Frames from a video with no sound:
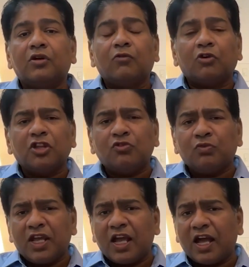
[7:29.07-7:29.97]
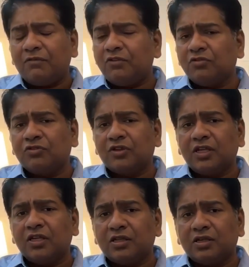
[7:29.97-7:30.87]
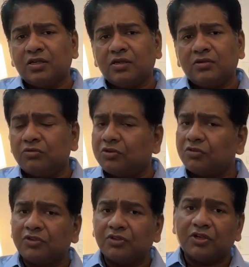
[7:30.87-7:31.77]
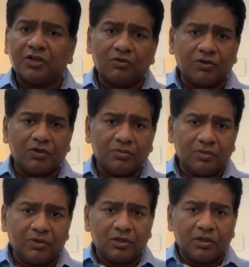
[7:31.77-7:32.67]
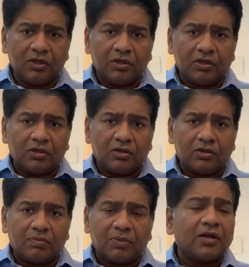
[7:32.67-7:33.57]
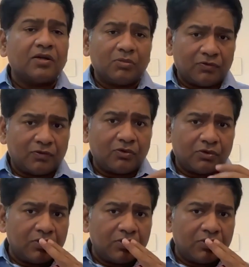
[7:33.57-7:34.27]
For this, we have to see the 2003 OM, para number 4,